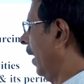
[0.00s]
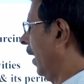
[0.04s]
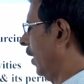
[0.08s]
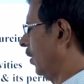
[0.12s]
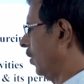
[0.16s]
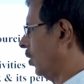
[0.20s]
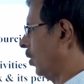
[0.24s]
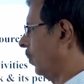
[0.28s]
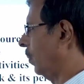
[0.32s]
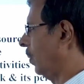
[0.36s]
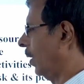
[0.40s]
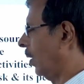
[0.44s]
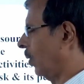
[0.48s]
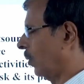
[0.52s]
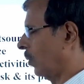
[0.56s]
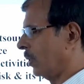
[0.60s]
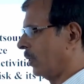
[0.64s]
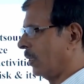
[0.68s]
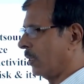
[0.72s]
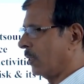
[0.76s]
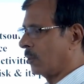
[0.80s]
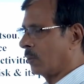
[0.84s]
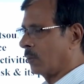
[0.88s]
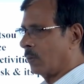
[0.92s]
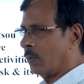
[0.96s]
has to be looked
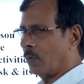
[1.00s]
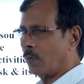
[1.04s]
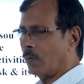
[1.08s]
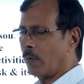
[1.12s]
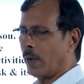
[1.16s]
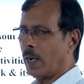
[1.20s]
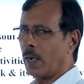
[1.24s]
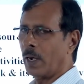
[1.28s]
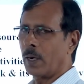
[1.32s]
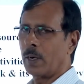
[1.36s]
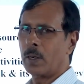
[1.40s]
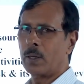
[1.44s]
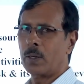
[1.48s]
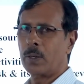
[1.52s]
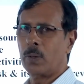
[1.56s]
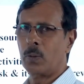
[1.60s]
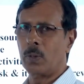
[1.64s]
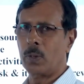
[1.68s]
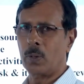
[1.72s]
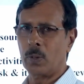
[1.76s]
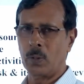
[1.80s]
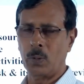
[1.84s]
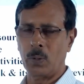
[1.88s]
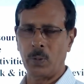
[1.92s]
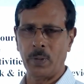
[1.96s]
into while
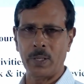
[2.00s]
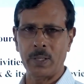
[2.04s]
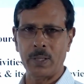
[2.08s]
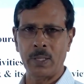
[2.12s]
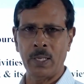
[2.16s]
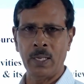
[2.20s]
doing